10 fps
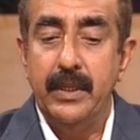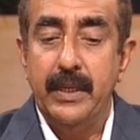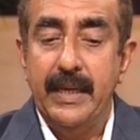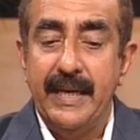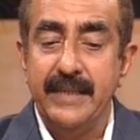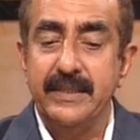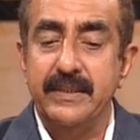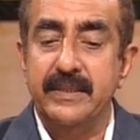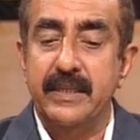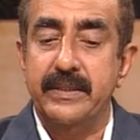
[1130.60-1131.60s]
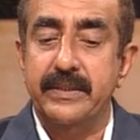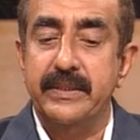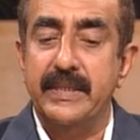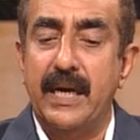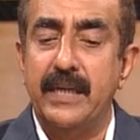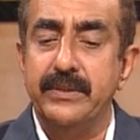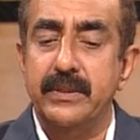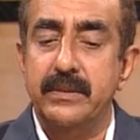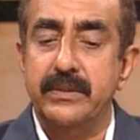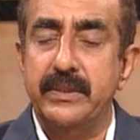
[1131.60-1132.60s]
As a result, large
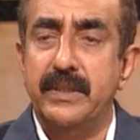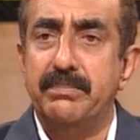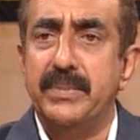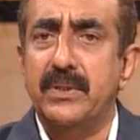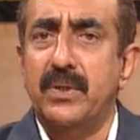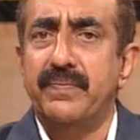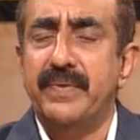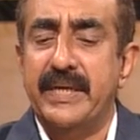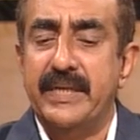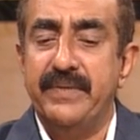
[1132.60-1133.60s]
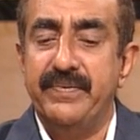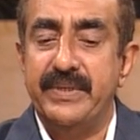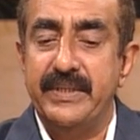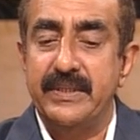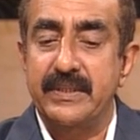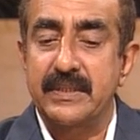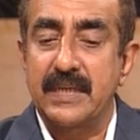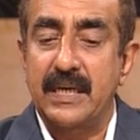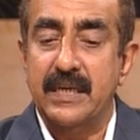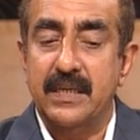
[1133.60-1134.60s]
number of activities
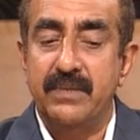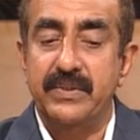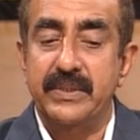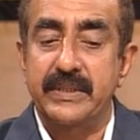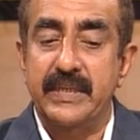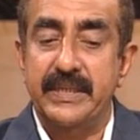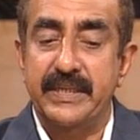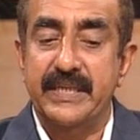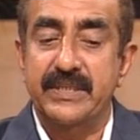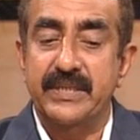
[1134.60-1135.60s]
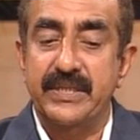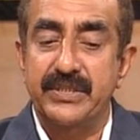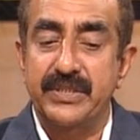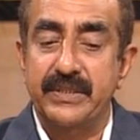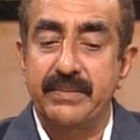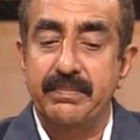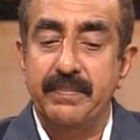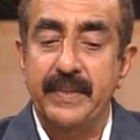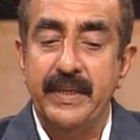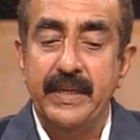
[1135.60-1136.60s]
are covered under extension,
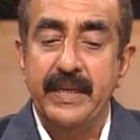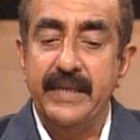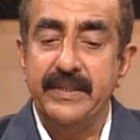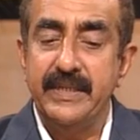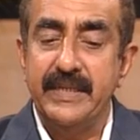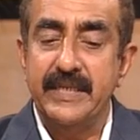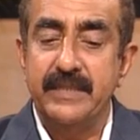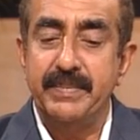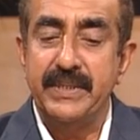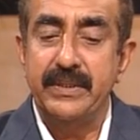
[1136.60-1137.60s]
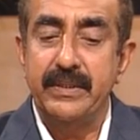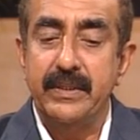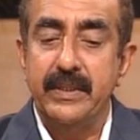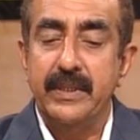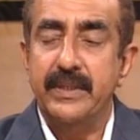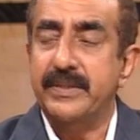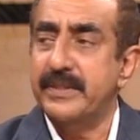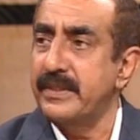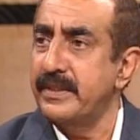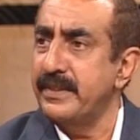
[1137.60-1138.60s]
and there has been
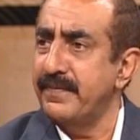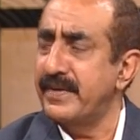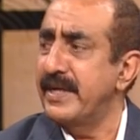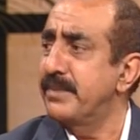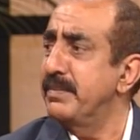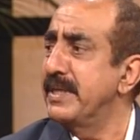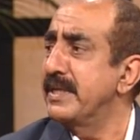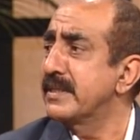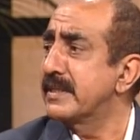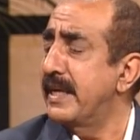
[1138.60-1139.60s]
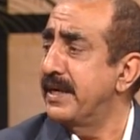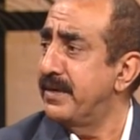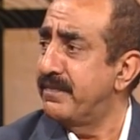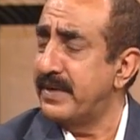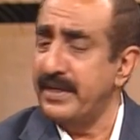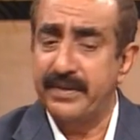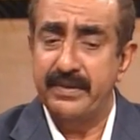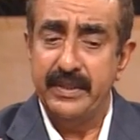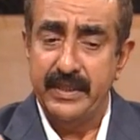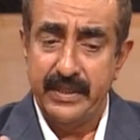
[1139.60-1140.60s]
different meanings and different
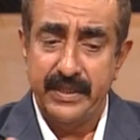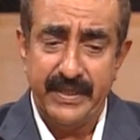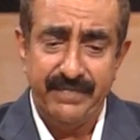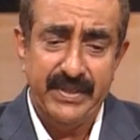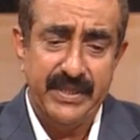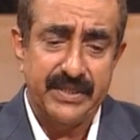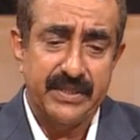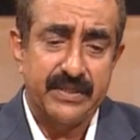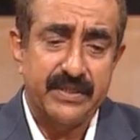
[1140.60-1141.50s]
definitions.